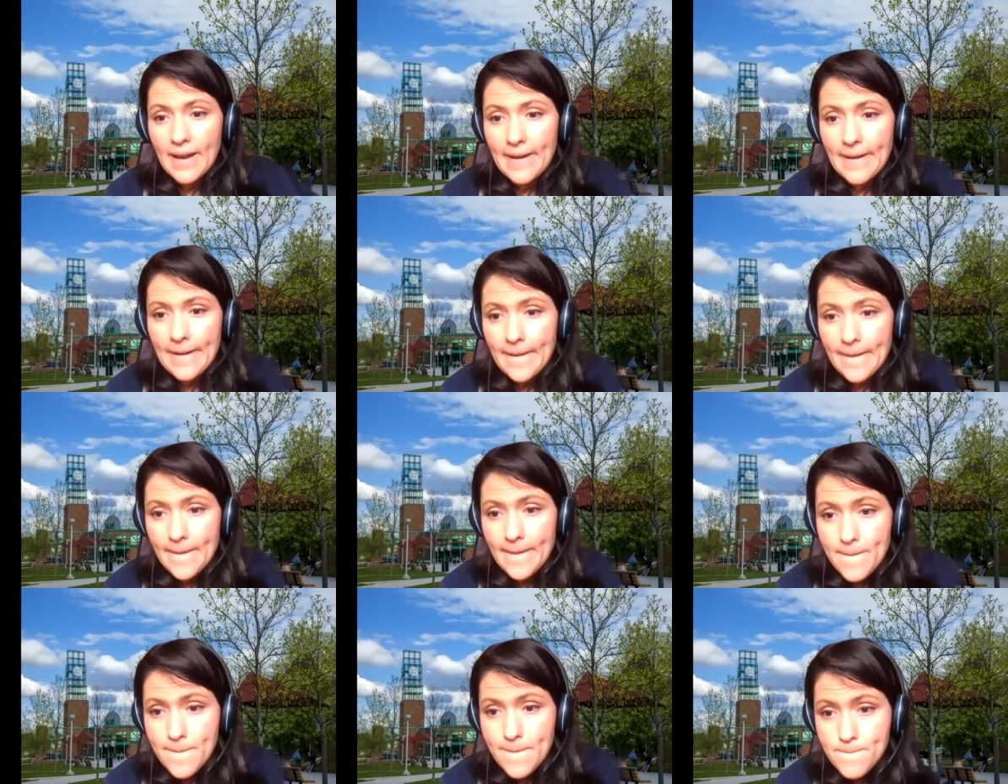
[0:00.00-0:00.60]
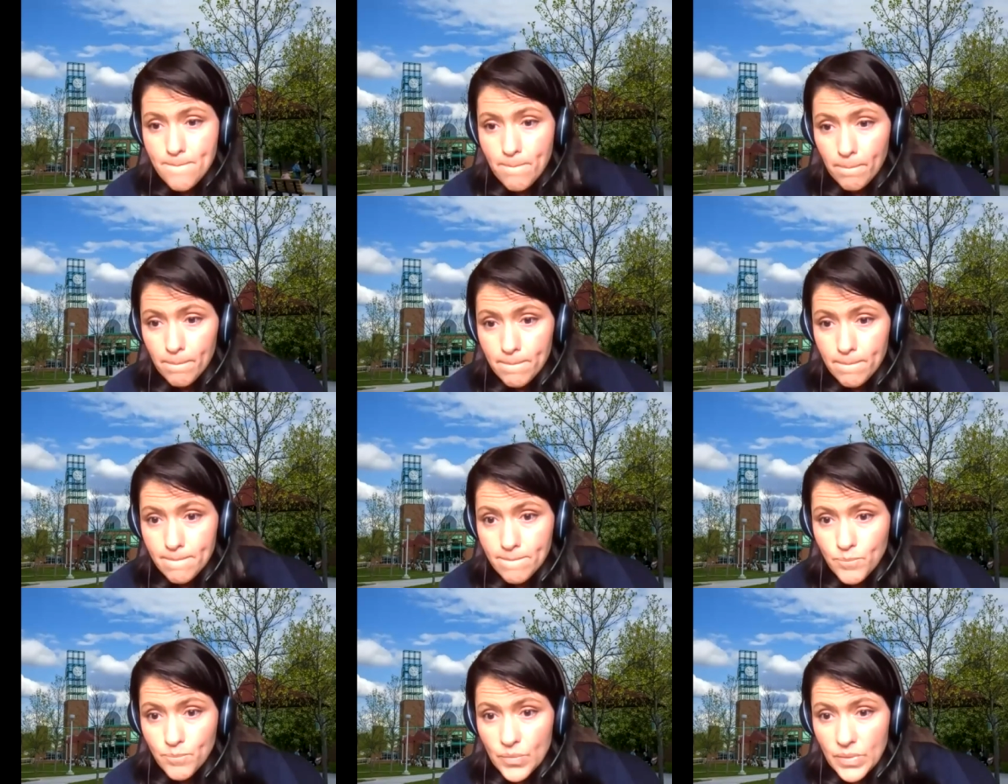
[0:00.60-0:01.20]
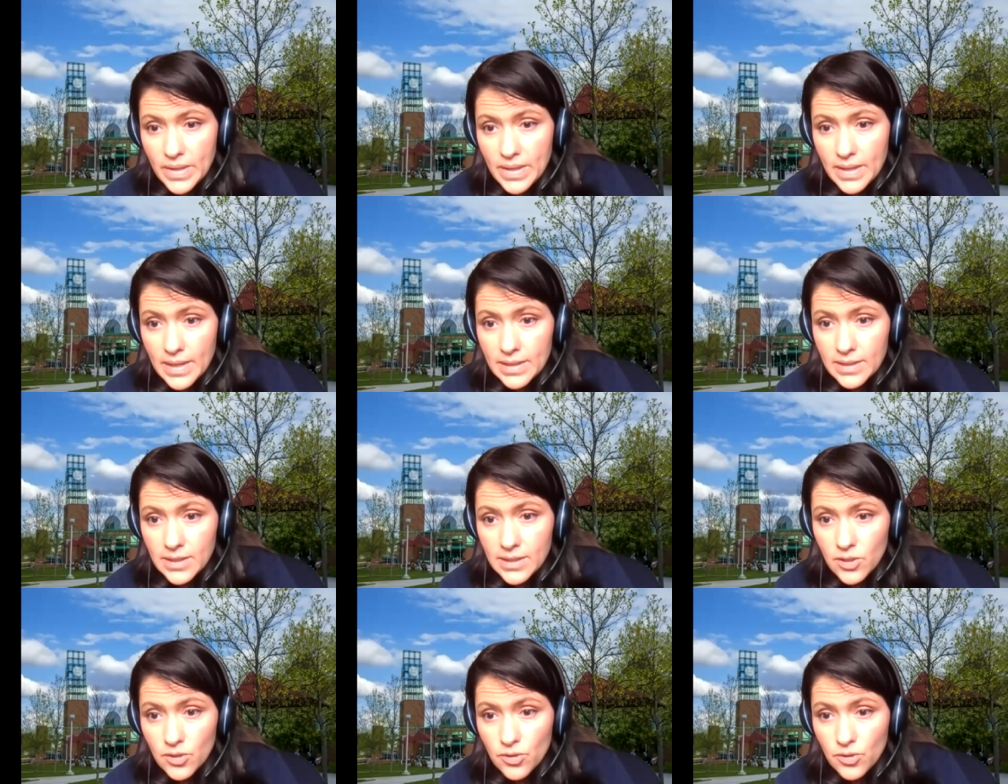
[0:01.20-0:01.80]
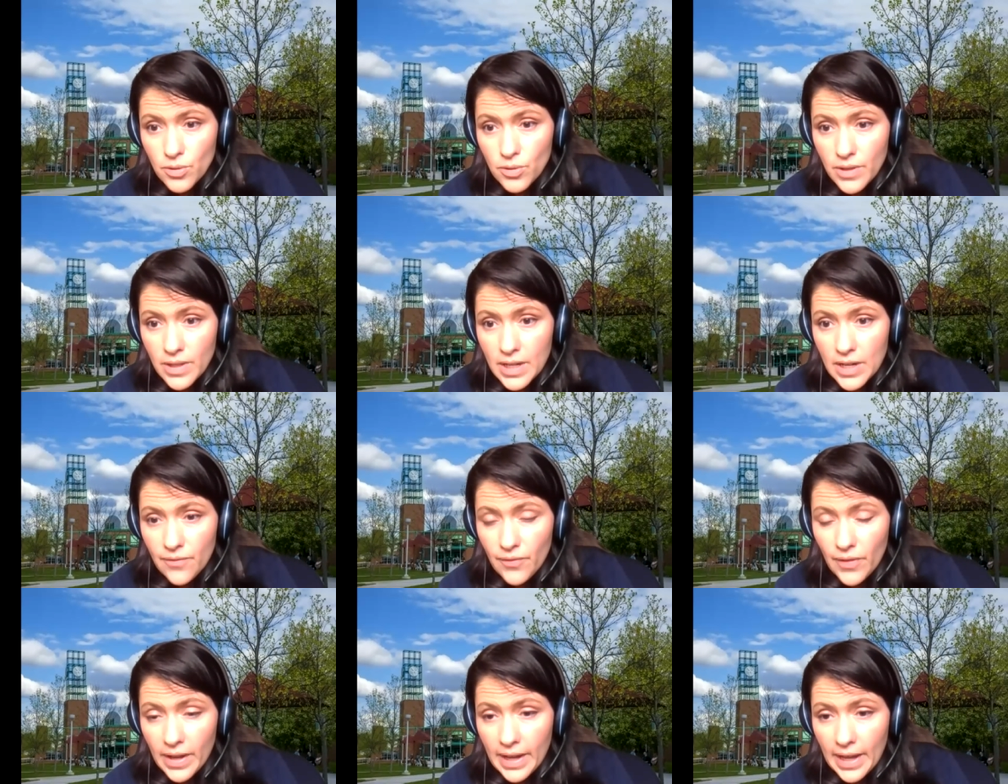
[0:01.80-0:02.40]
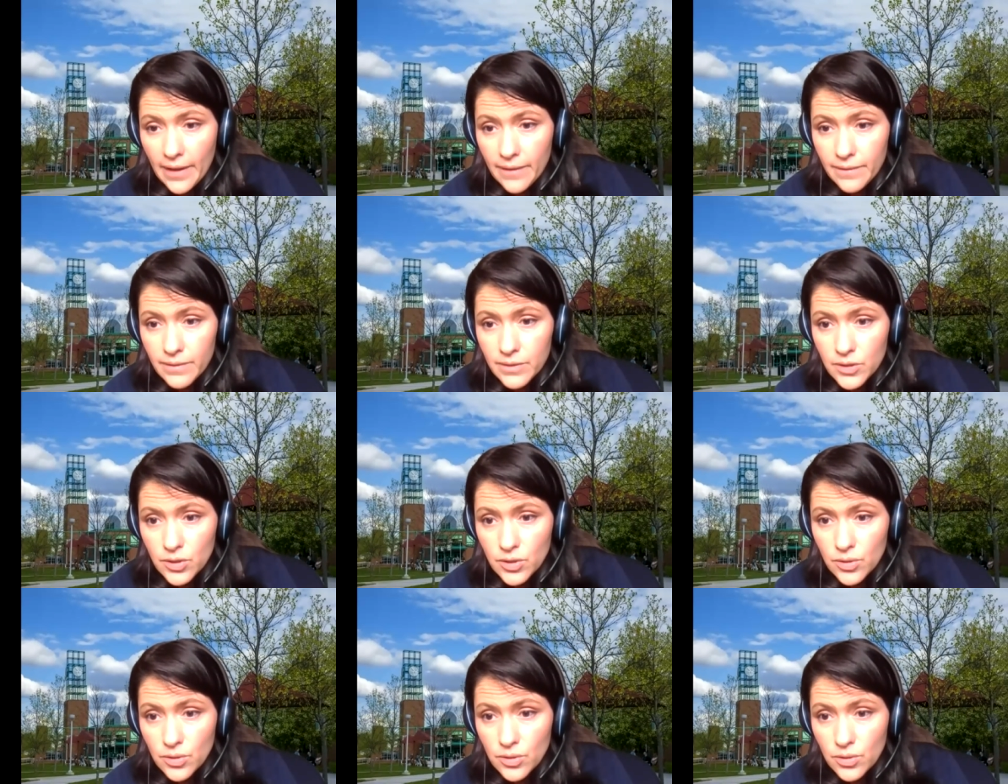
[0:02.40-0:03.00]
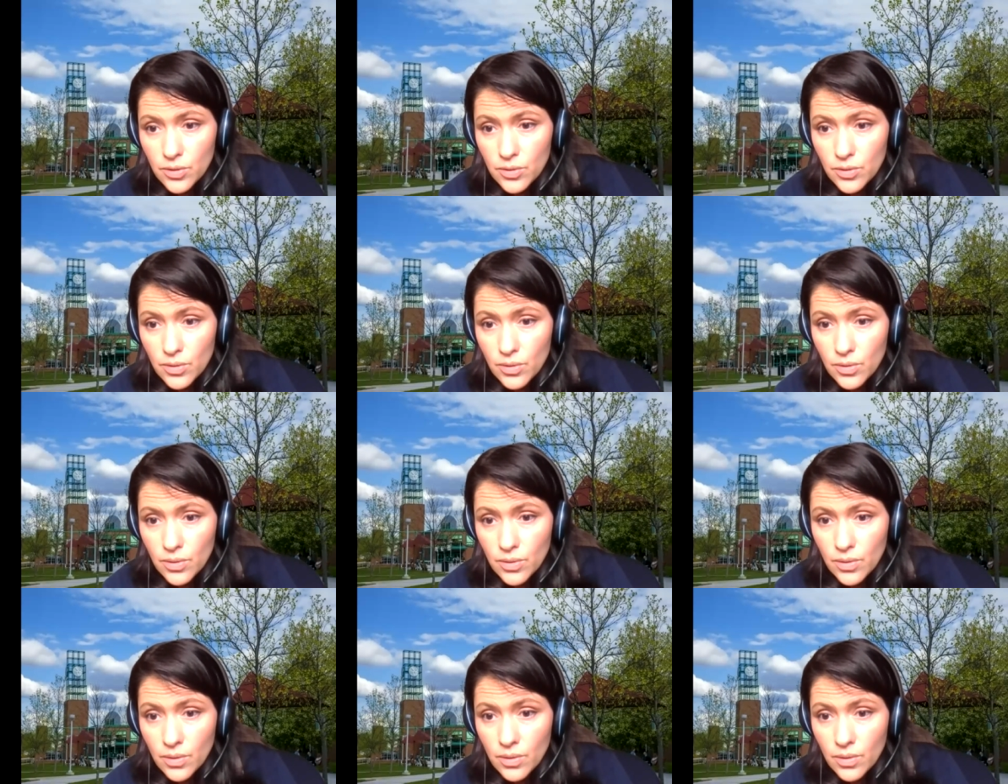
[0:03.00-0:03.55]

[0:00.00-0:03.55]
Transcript: Um, is it true that if I have to,